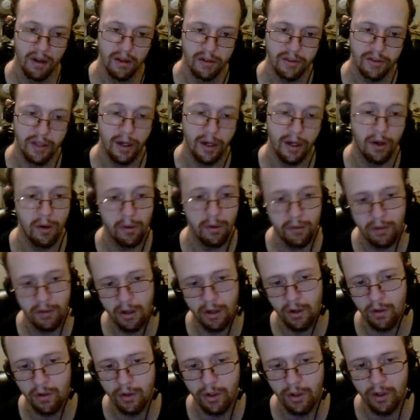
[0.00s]
say, "Oh
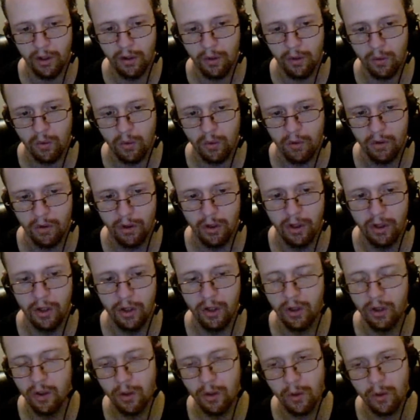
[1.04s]
no, you
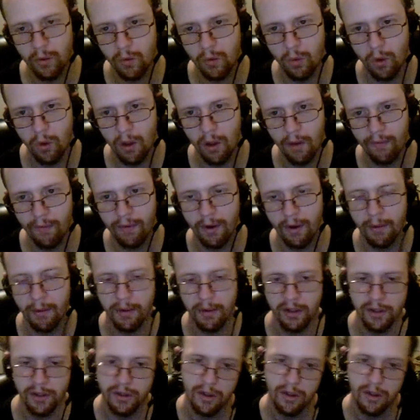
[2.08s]
don't qualify
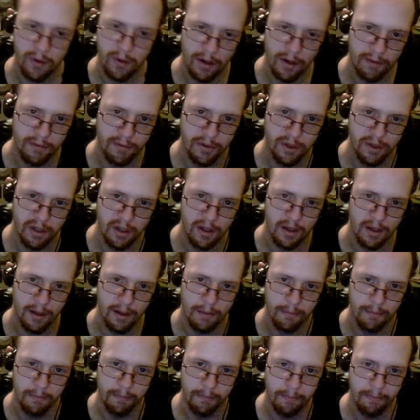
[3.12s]
because you don't have a job."